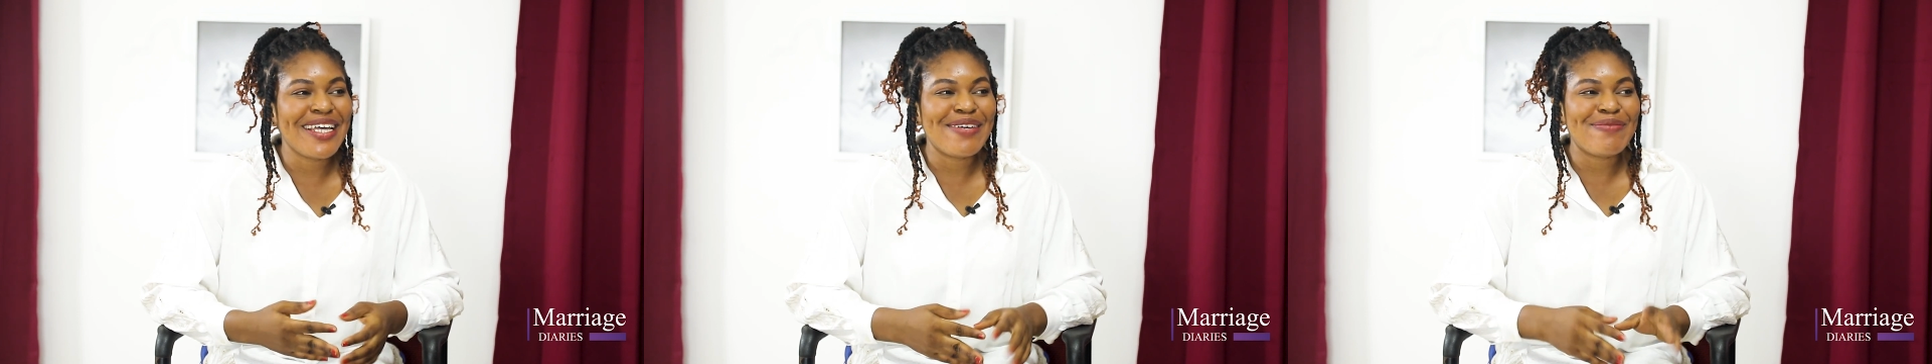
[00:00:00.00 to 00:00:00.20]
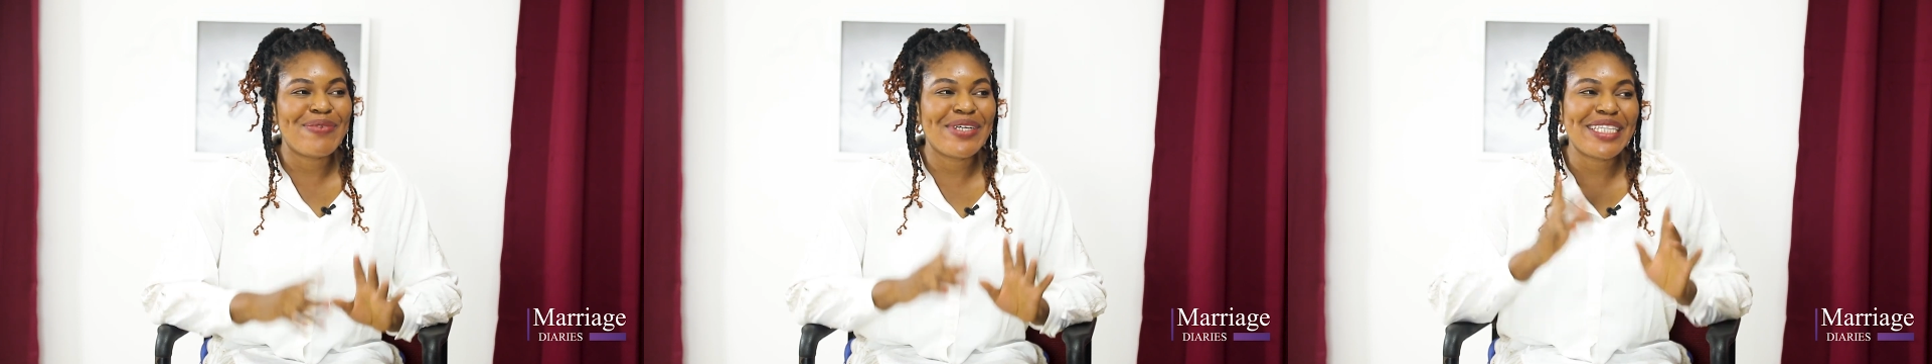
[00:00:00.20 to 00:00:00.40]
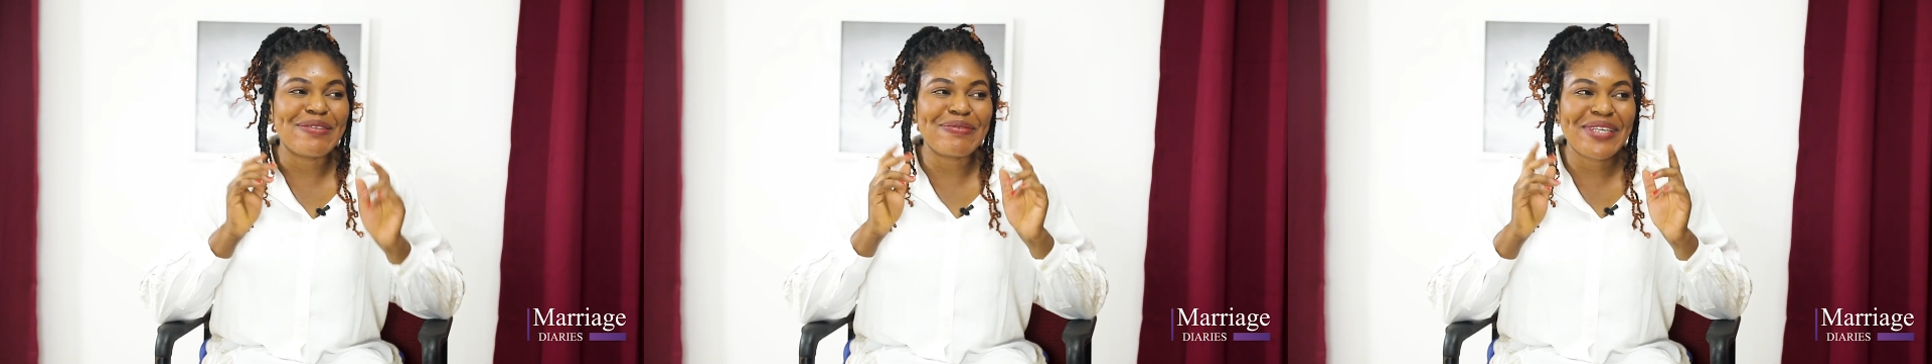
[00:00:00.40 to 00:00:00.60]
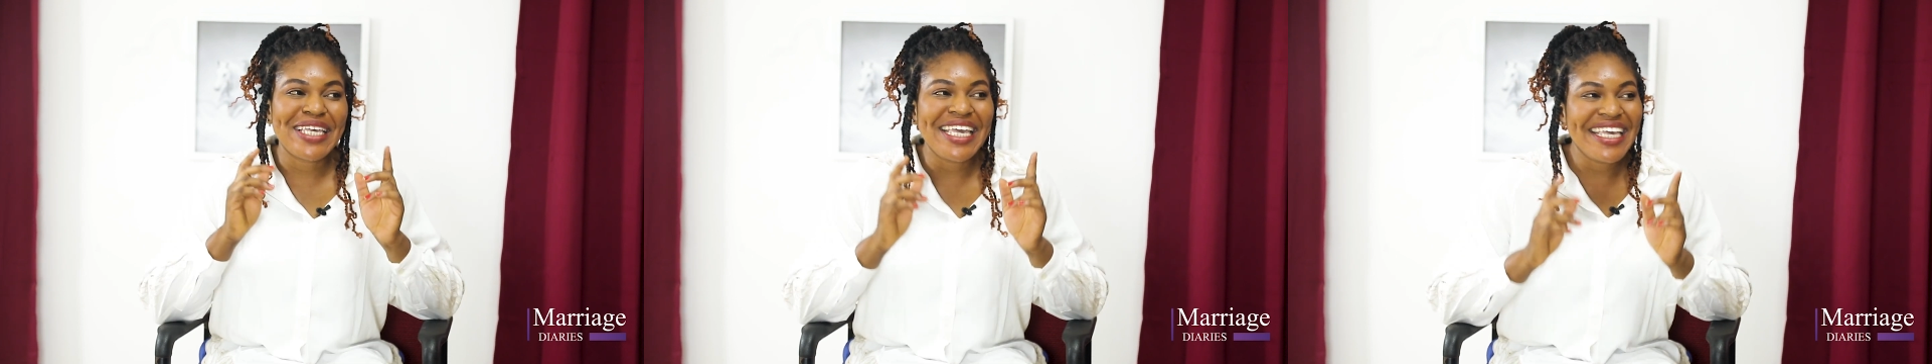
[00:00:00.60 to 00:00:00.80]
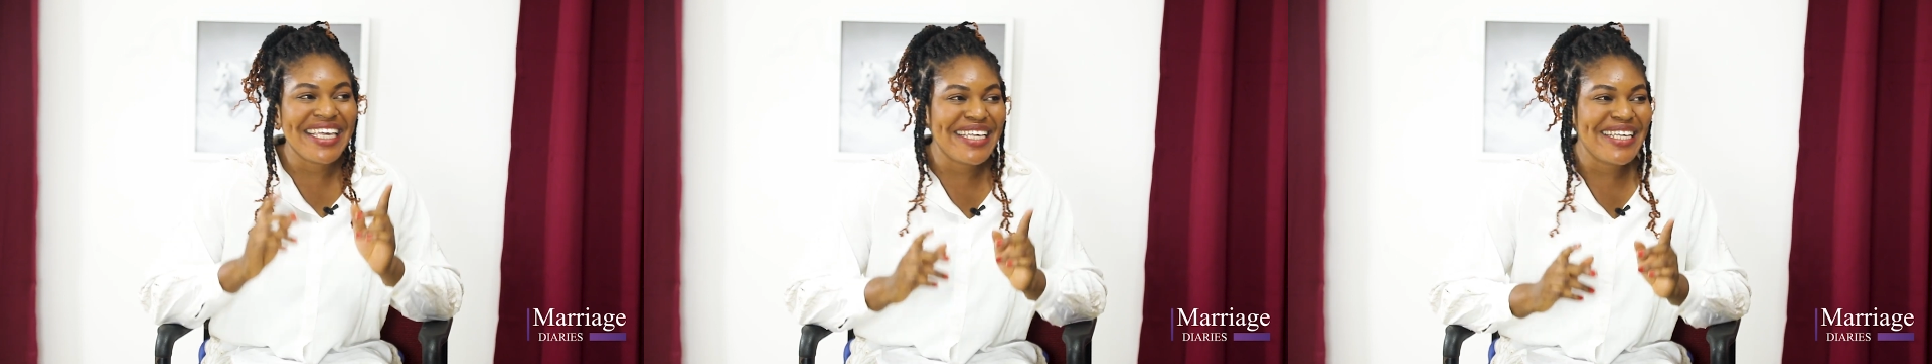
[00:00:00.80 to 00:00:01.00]
Madam
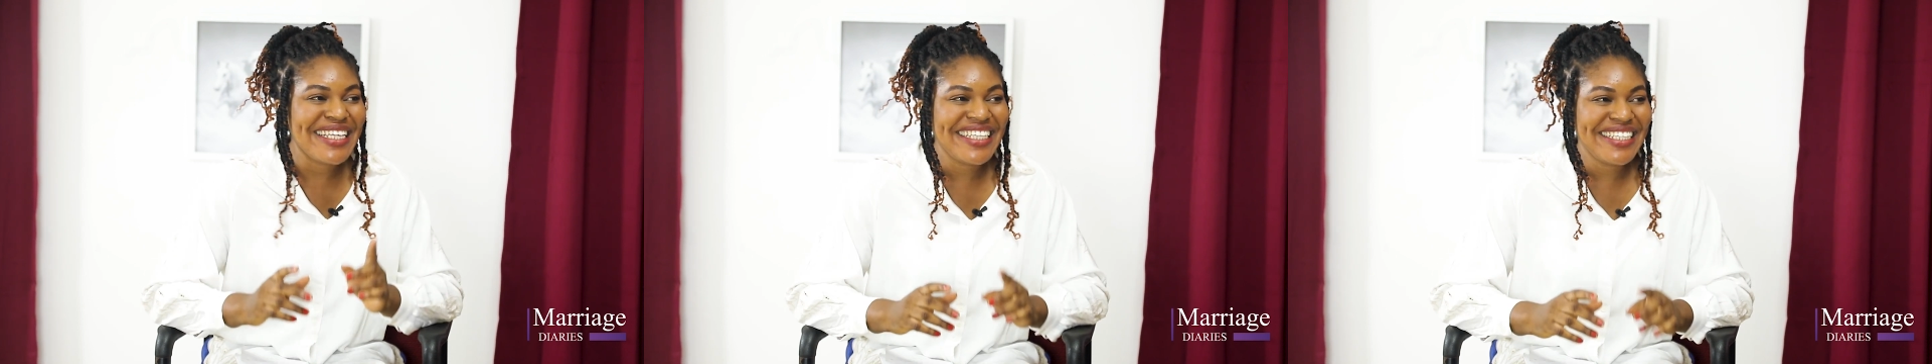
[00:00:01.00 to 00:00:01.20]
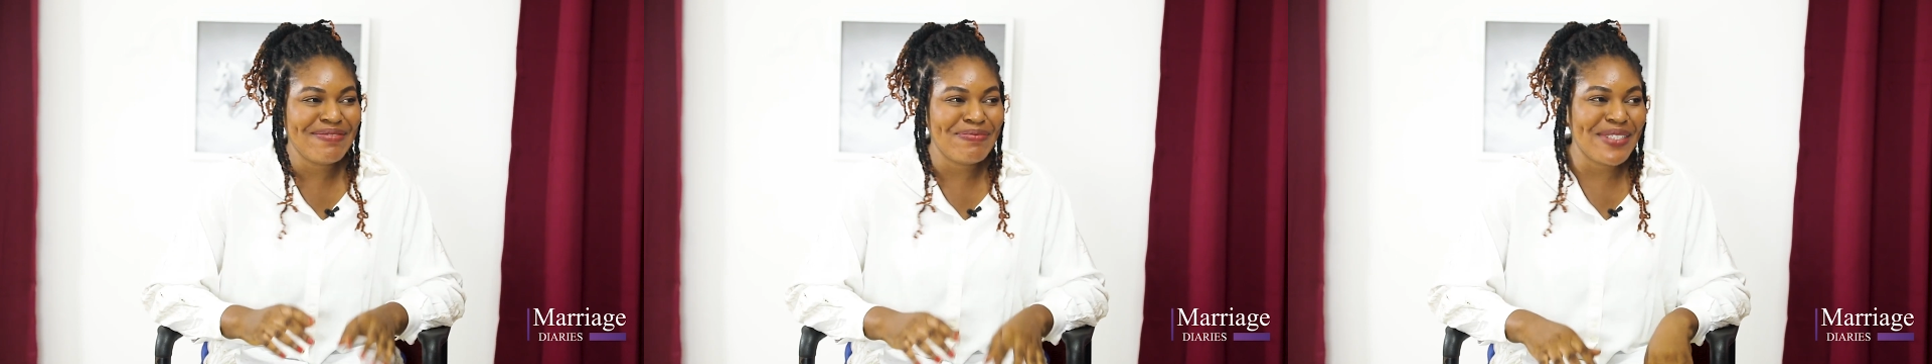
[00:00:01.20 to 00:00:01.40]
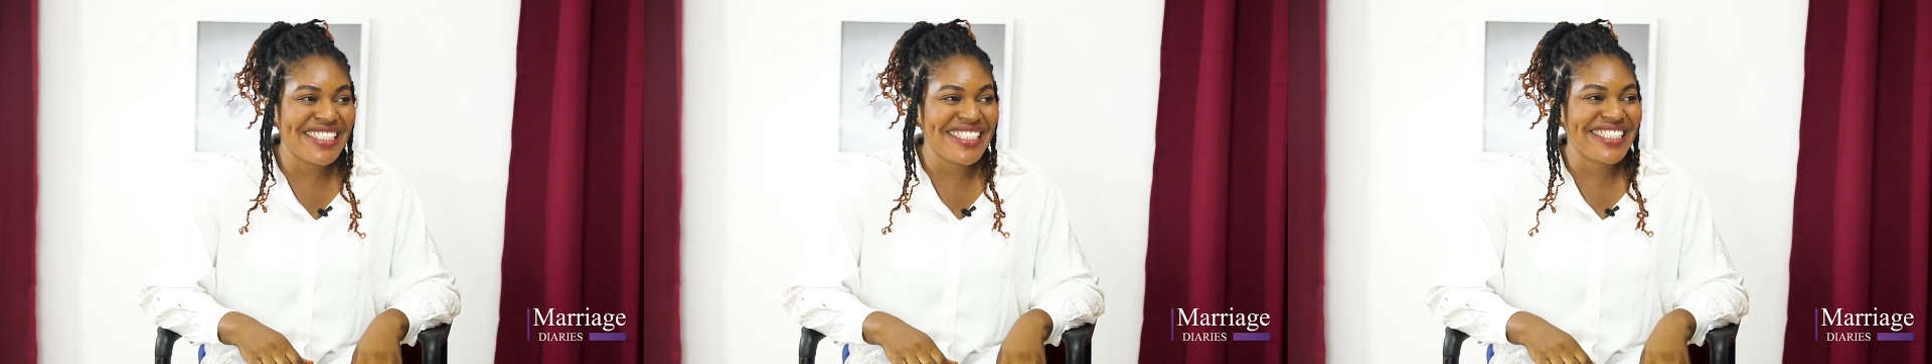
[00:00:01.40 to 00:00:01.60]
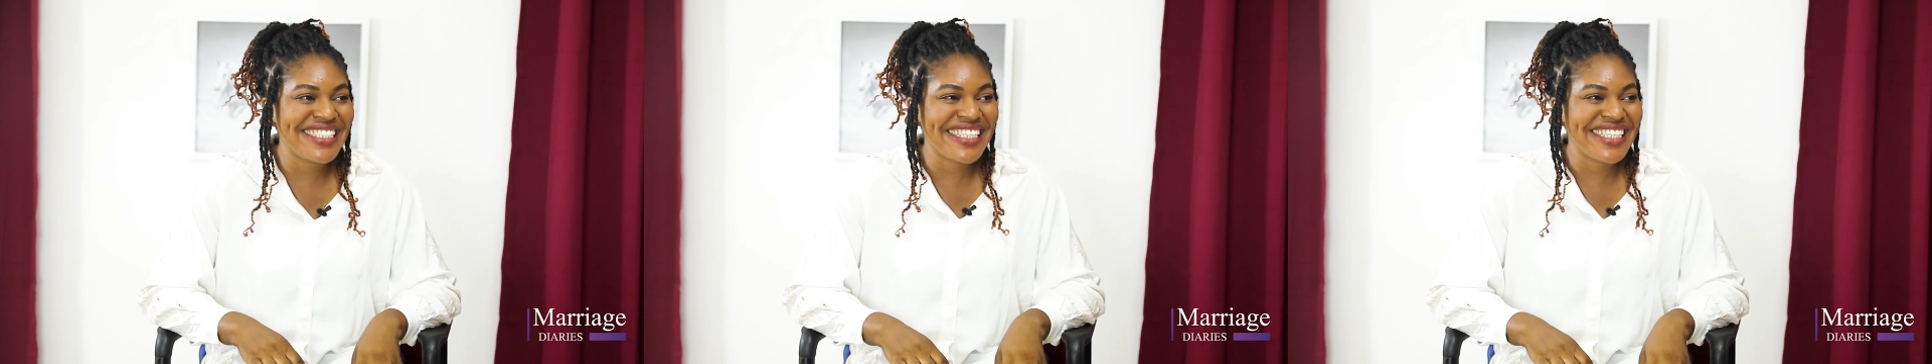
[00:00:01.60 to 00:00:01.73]
K, Mrs.